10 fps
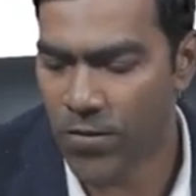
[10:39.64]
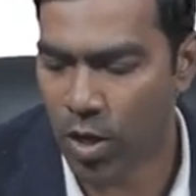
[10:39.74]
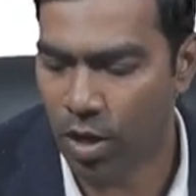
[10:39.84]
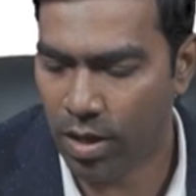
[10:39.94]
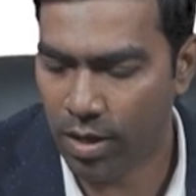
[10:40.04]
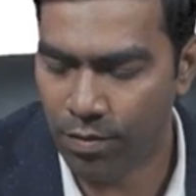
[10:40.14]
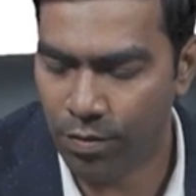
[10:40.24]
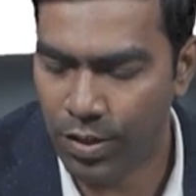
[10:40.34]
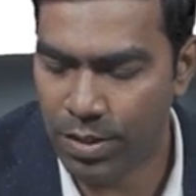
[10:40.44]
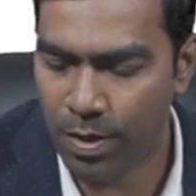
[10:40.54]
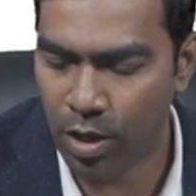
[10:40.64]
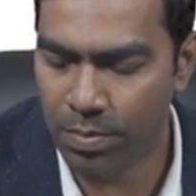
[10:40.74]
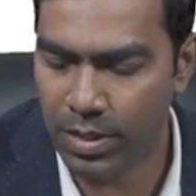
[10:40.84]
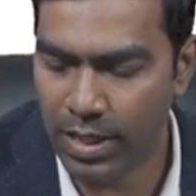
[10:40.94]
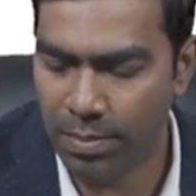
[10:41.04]
Or which
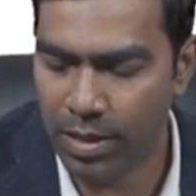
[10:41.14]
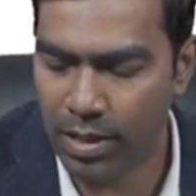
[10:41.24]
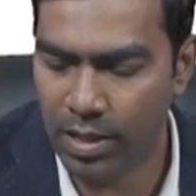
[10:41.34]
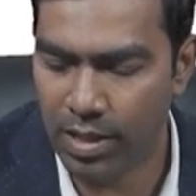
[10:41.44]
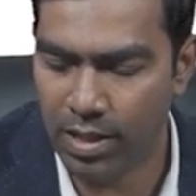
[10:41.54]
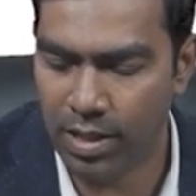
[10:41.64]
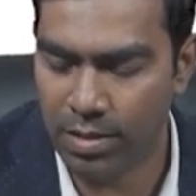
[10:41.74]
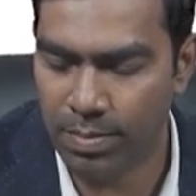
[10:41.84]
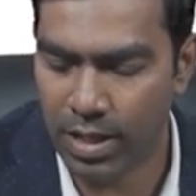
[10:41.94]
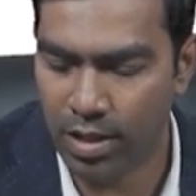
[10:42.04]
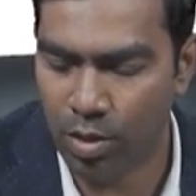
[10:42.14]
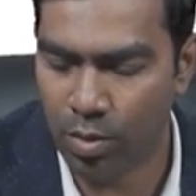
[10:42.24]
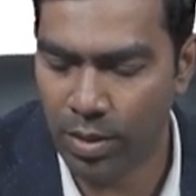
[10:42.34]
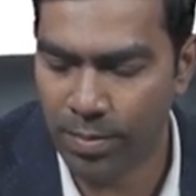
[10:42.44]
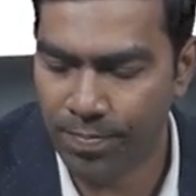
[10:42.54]
biopsy? Typically, it's better to do
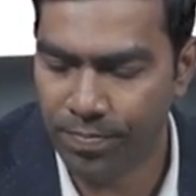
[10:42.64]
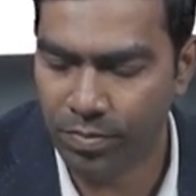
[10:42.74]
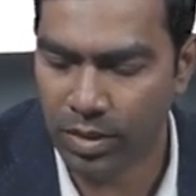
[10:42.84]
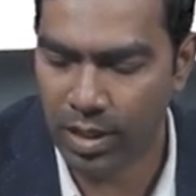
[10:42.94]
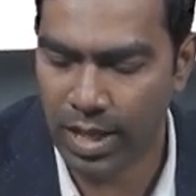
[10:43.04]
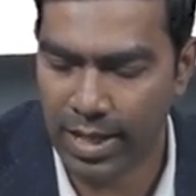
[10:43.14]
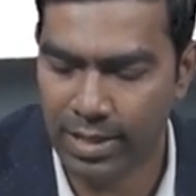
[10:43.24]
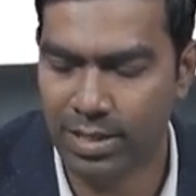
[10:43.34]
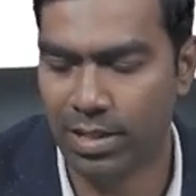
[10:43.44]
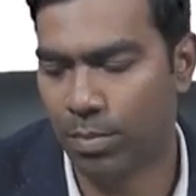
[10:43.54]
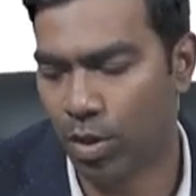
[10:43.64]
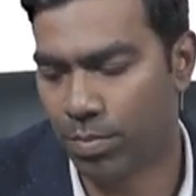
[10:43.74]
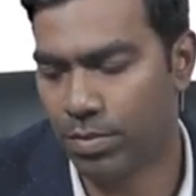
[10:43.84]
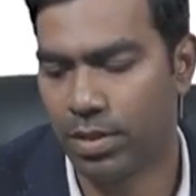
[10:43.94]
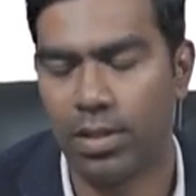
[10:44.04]
a excision
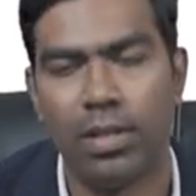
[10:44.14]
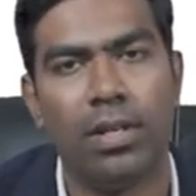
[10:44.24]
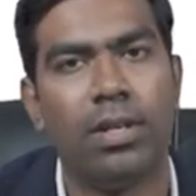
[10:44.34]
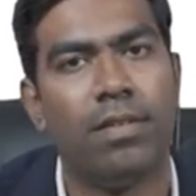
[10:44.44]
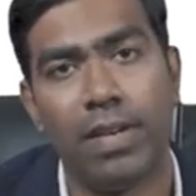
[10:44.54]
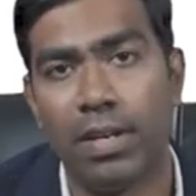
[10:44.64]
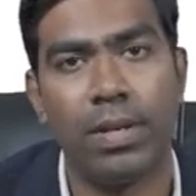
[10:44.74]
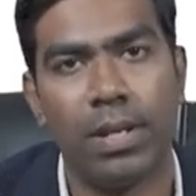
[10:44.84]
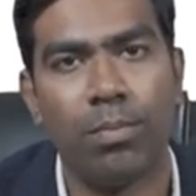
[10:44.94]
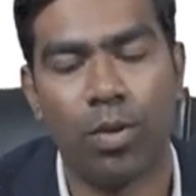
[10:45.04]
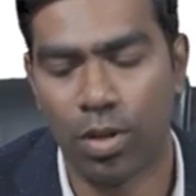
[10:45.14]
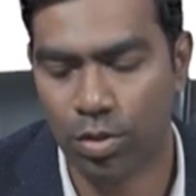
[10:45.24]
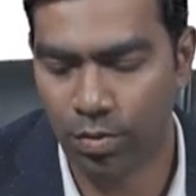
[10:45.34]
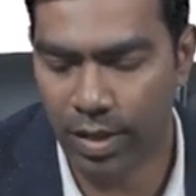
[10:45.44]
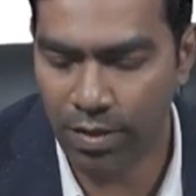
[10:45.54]
biopsy. Very, very important.
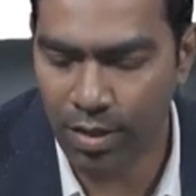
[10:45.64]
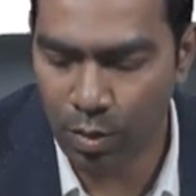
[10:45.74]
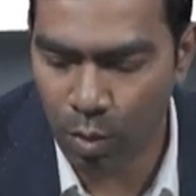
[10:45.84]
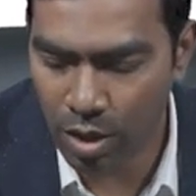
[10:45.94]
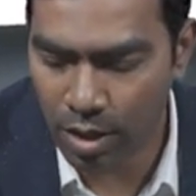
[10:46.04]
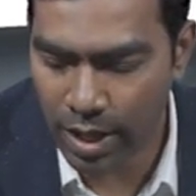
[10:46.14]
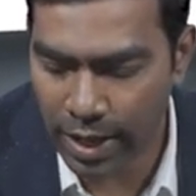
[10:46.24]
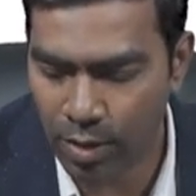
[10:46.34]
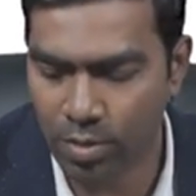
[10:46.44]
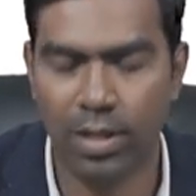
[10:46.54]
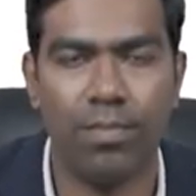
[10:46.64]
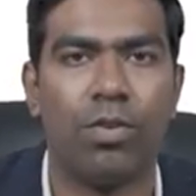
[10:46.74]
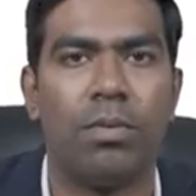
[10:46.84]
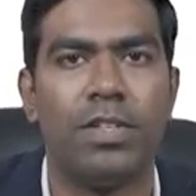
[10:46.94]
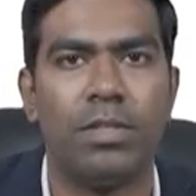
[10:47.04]
So whenever you want to diagnose a
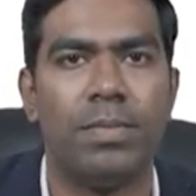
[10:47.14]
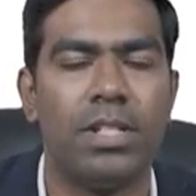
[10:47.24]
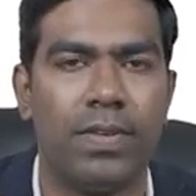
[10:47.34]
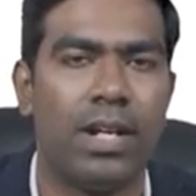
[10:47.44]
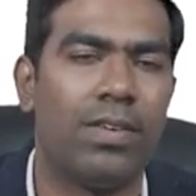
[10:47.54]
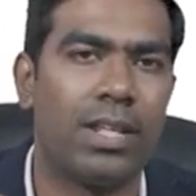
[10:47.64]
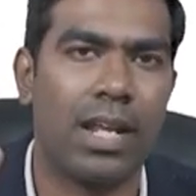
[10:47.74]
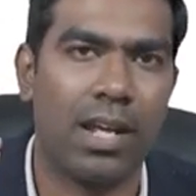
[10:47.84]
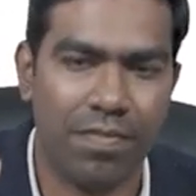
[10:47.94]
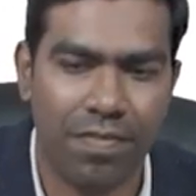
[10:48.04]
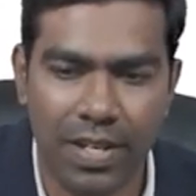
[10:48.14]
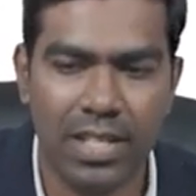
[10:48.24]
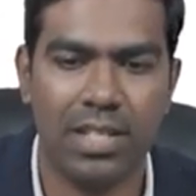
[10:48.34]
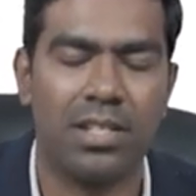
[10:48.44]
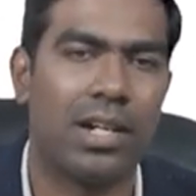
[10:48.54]
lymphoma, which means whenever there are
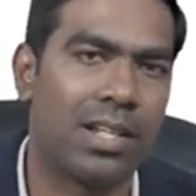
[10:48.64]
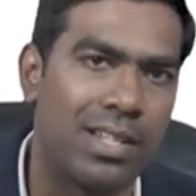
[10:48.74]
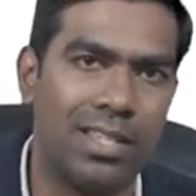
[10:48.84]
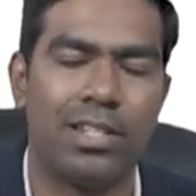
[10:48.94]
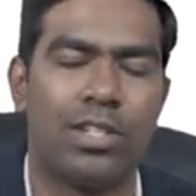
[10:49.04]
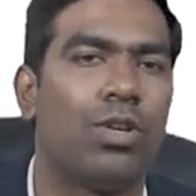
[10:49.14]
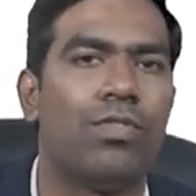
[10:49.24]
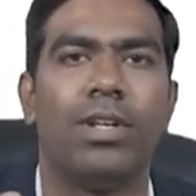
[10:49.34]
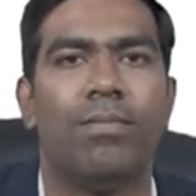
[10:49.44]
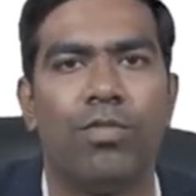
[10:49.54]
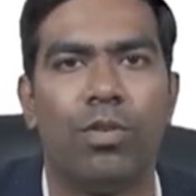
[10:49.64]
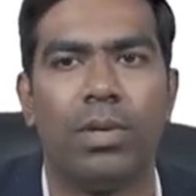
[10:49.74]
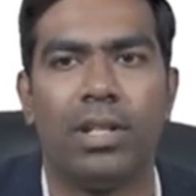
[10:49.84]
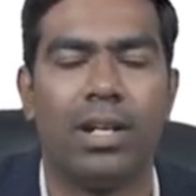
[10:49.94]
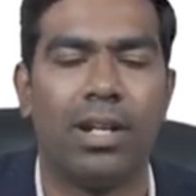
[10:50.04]
features that are suggestive of a
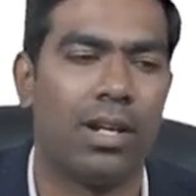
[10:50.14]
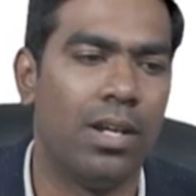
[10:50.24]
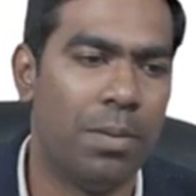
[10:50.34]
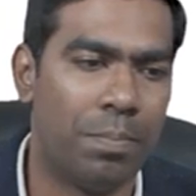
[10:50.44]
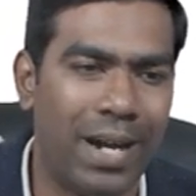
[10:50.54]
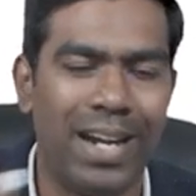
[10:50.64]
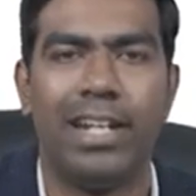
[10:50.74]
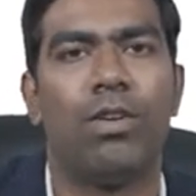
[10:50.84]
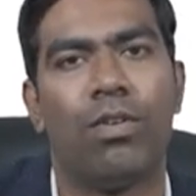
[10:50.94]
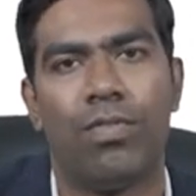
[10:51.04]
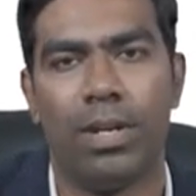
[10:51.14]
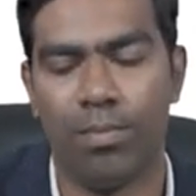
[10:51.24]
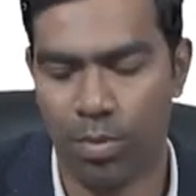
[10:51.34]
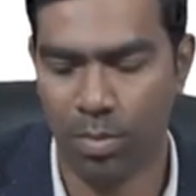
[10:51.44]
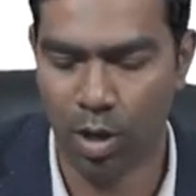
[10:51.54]
lymphoma, that are predictive of a
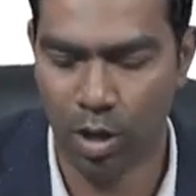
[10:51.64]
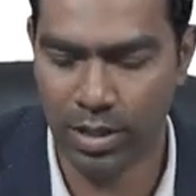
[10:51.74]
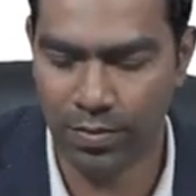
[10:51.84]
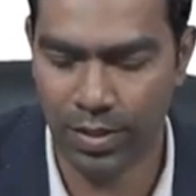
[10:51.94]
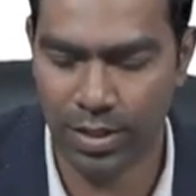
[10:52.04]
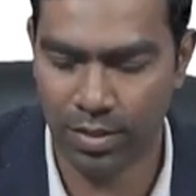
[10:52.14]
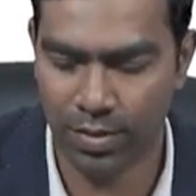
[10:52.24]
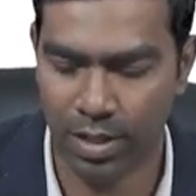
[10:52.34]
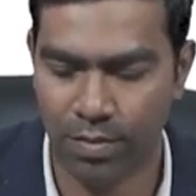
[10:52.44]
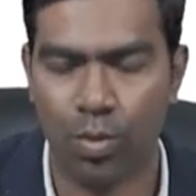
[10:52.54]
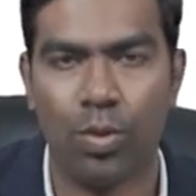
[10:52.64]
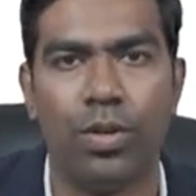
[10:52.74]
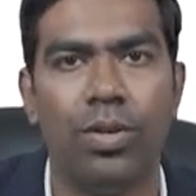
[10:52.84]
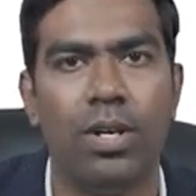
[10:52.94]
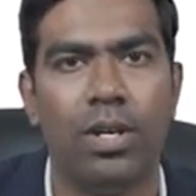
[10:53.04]
lymphoma, all these features which I have told you,
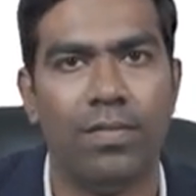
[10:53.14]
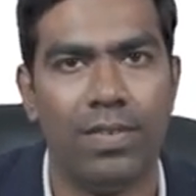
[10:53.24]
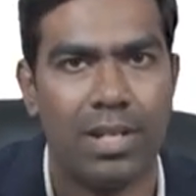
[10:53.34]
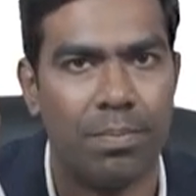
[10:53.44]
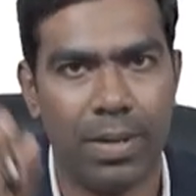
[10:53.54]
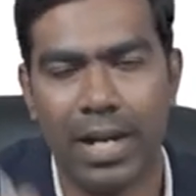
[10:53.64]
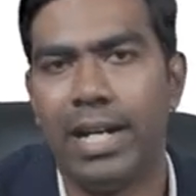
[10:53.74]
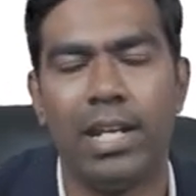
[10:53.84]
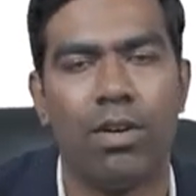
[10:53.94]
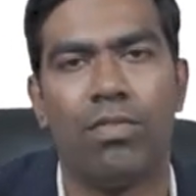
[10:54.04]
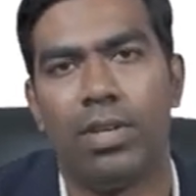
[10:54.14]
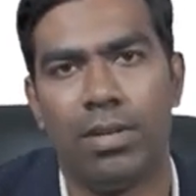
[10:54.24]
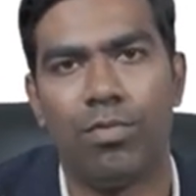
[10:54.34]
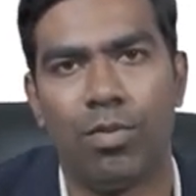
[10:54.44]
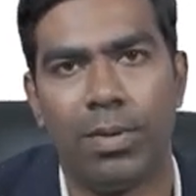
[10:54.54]
which are predictive of a
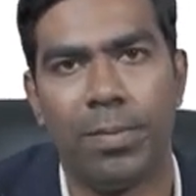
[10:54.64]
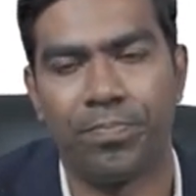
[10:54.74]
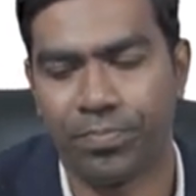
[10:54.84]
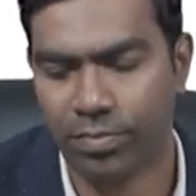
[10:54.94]
lymphoma,